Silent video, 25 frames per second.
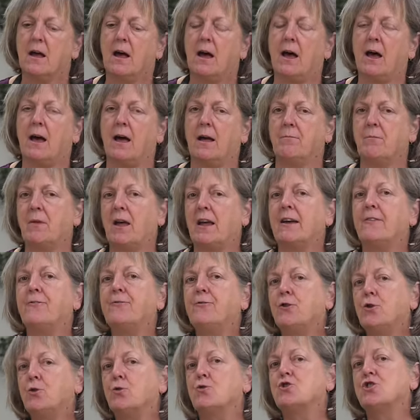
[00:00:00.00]

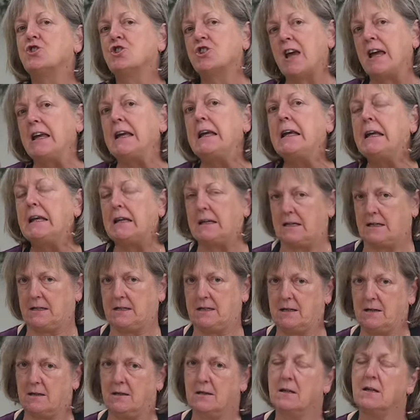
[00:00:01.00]
If you shake
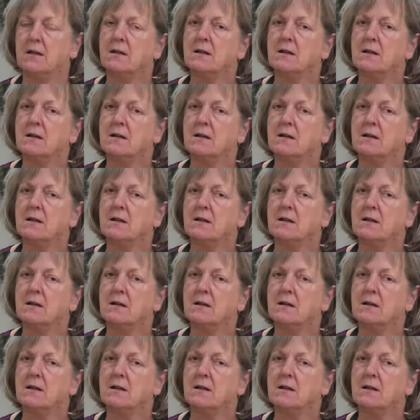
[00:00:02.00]
it,